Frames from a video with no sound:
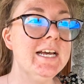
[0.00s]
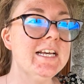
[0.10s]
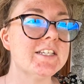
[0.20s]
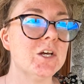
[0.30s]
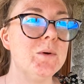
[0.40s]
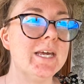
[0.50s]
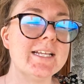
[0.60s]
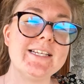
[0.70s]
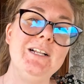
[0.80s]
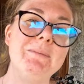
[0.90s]
so it
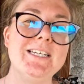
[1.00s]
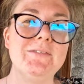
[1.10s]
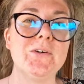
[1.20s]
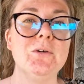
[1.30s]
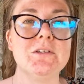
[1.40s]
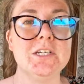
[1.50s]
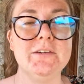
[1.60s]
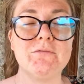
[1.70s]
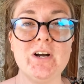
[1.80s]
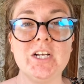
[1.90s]
gets a little bit difficult to
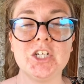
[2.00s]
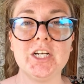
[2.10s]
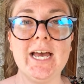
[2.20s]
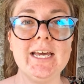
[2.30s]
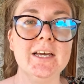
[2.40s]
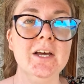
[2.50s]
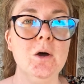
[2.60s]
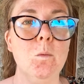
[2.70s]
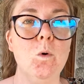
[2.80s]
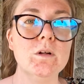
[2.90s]
differentiate
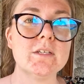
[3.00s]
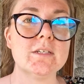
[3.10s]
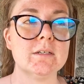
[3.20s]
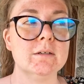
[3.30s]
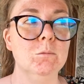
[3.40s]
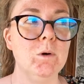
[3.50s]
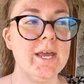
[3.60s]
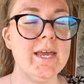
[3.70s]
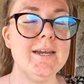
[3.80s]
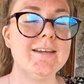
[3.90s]
what's
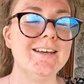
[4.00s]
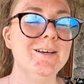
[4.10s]
weed